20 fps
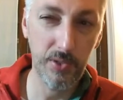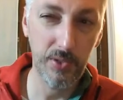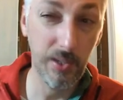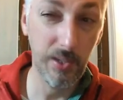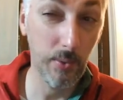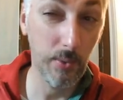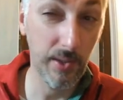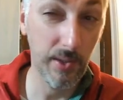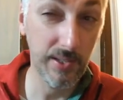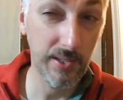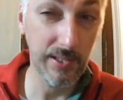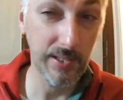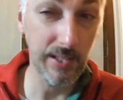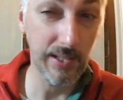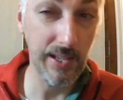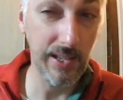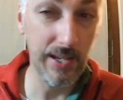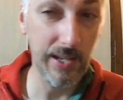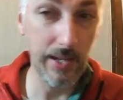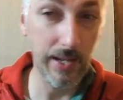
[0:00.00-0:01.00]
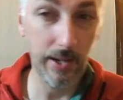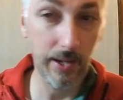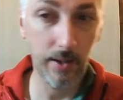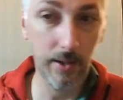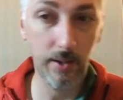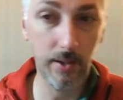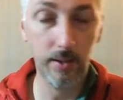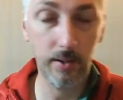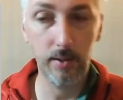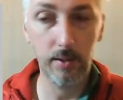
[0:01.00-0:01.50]
where this is leading.
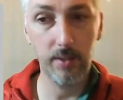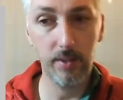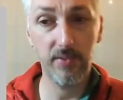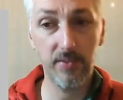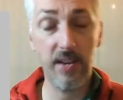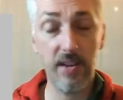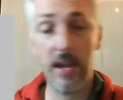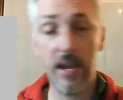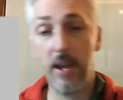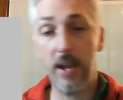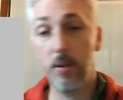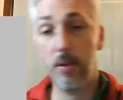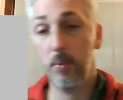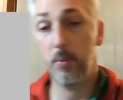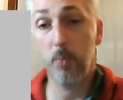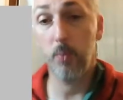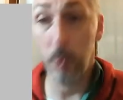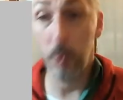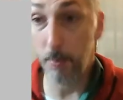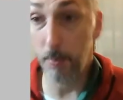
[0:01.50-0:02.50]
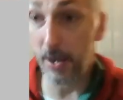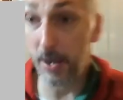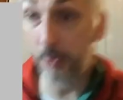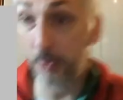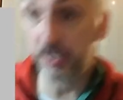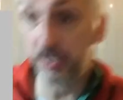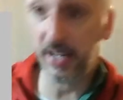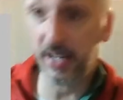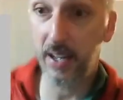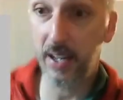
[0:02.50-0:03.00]
If not, we're about to
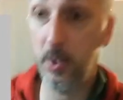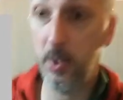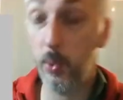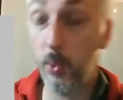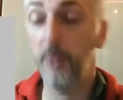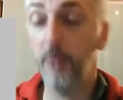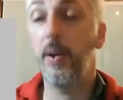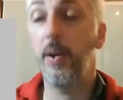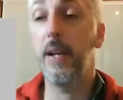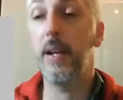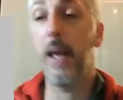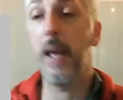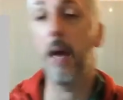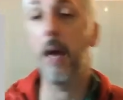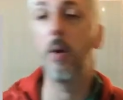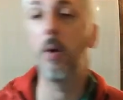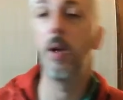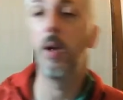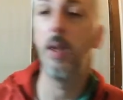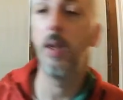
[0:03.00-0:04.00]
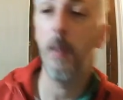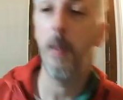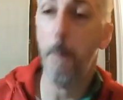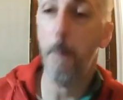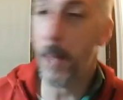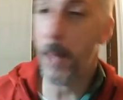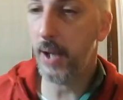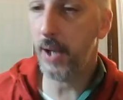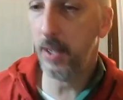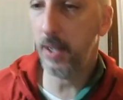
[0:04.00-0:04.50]
get into it right now.
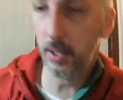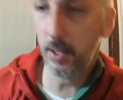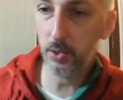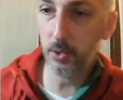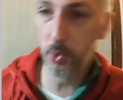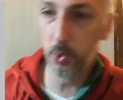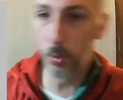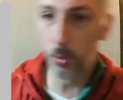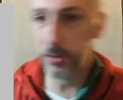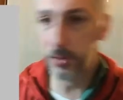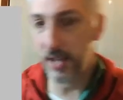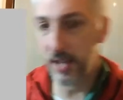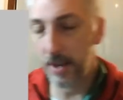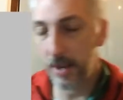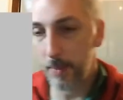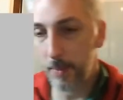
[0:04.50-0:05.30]
Mind control time. I